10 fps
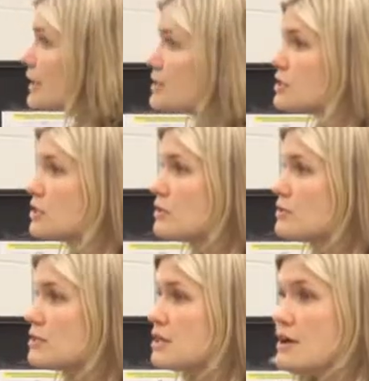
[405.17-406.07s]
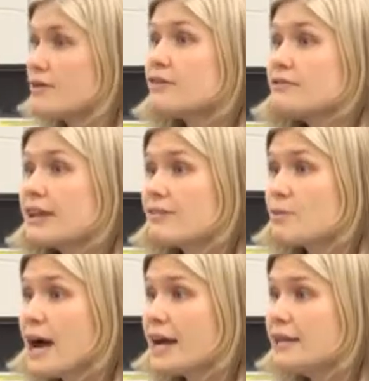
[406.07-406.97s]
like to use the
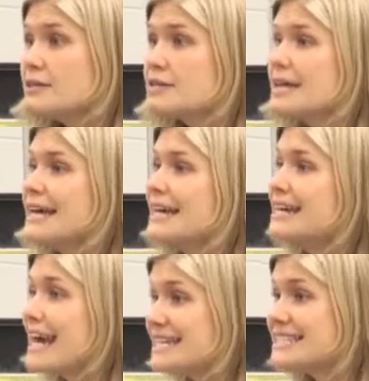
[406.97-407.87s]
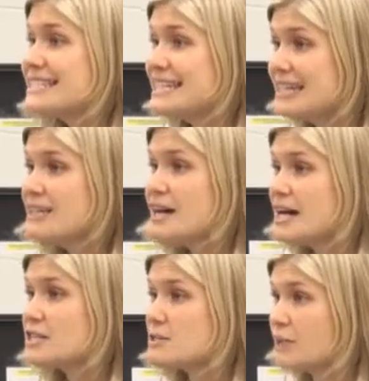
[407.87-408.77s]
flavor packets. Nestea
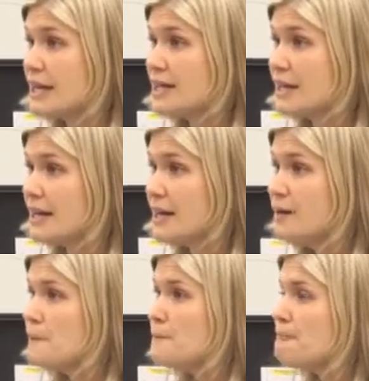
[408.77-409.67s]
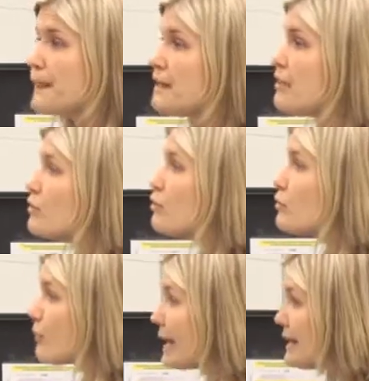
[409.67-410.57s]
has Splenda in it. Another
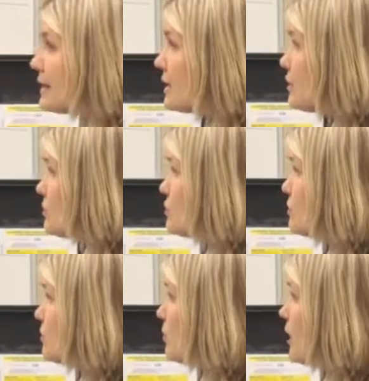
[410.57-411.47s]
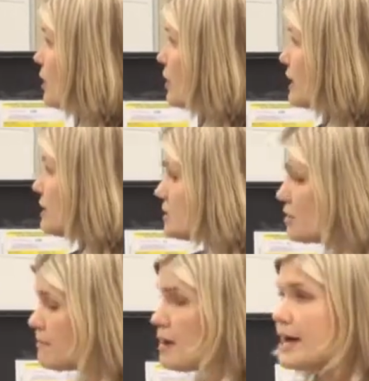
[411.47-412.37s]
great thing you can do with water is
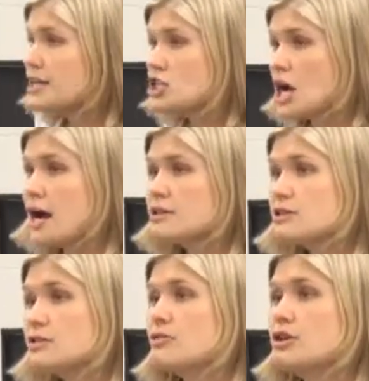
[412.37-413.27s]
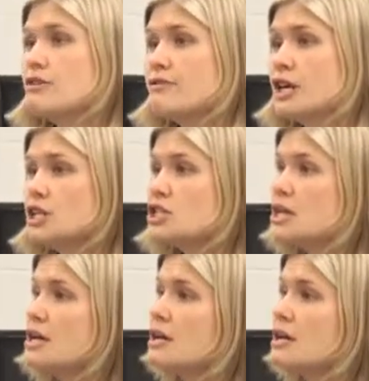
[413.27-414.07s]
you can buy a jug to store in your fridge,